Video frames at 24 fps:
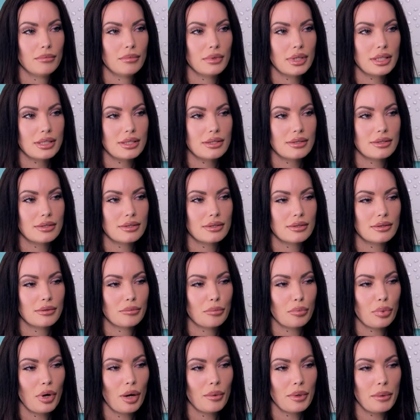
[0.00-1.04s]
it's
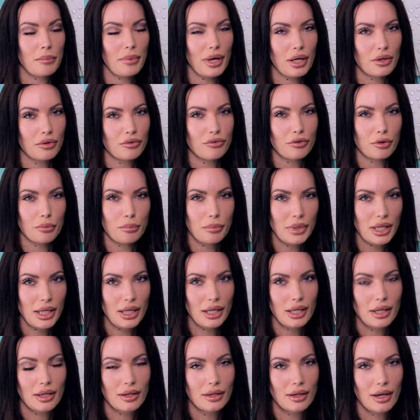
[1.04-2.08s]
probably better for
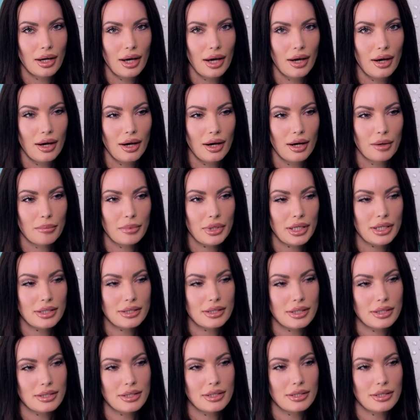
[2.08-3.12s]
me, because
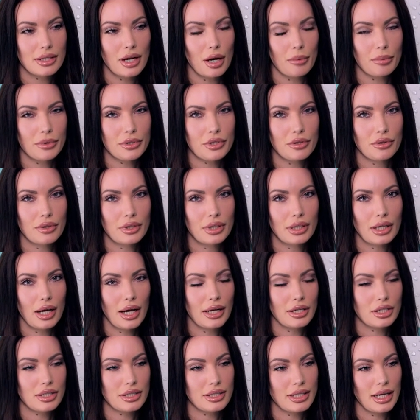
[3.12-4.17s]
this is an opportunity
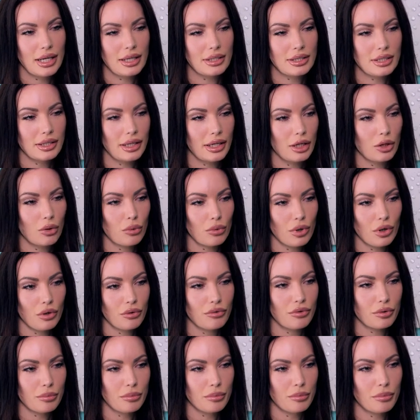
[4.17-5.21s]
I just take to like grow
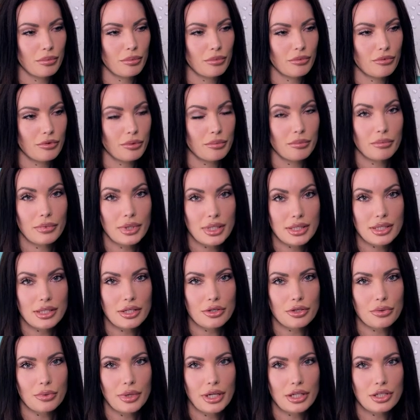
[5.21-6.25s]
from these
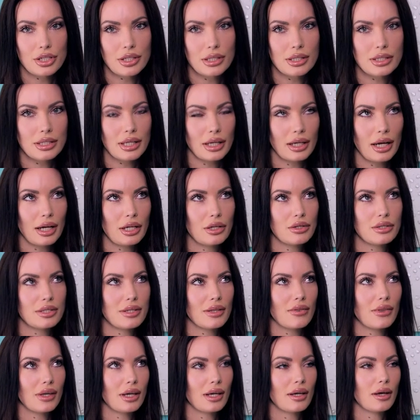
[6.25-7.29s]
situations. Like I used to
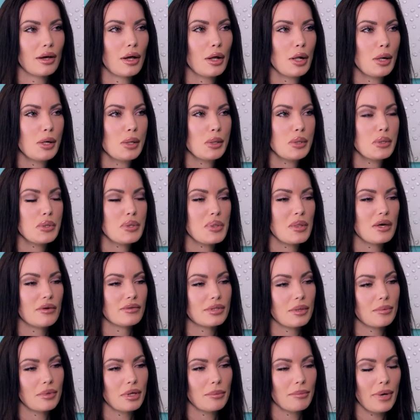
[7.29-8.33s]
think if
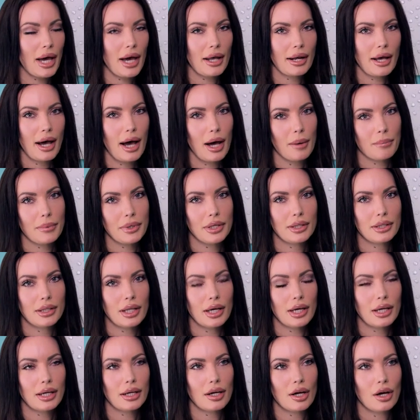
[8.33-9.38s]
something bad happened,
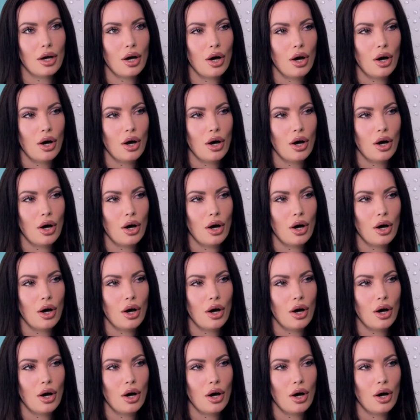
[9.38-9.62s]
like,